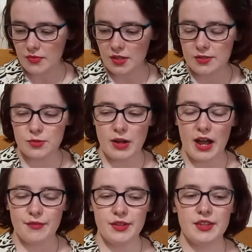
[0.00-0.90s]
So
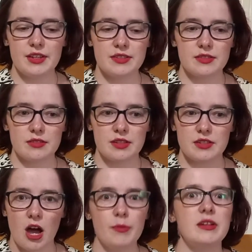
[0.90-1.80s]
having these
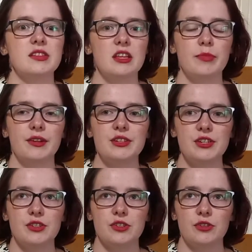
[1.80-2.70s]
hobbies and the
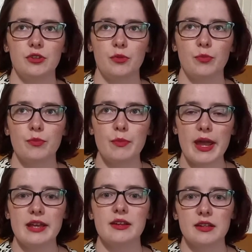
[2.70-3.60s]
ability to
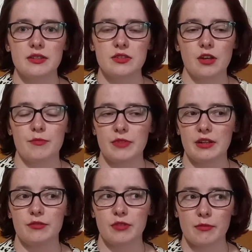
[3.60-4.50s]
make
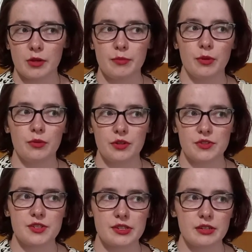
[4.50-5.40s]
something from
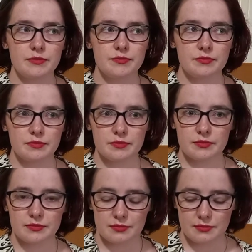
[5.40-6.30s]
components
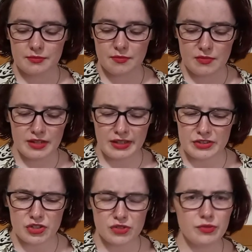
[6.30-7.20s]

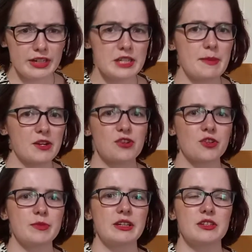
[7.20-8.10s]
is just really special
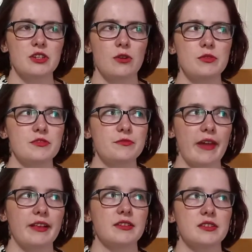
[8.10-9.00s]
to me, and it's always
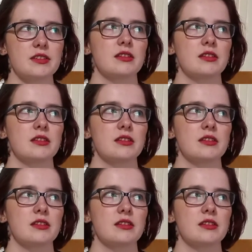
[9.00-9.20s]
felt,